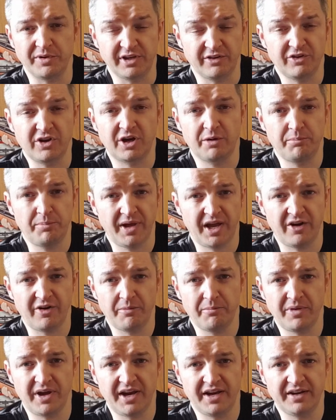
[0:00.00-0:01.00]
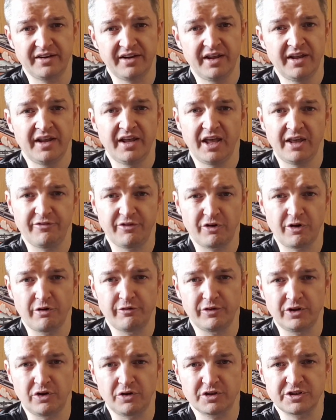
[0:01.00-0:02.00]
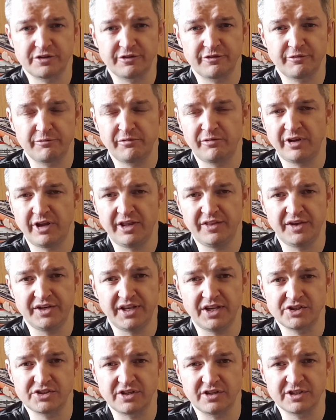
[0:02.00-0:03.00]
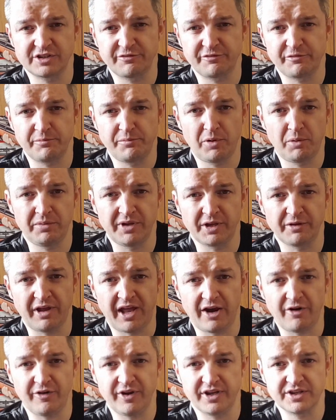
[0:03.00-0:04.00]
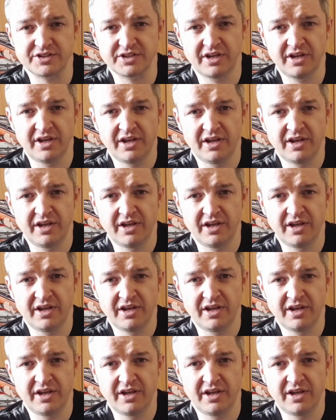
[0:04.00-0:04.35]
and you've got to bear in mind if you're overlooked in the distance from public areas.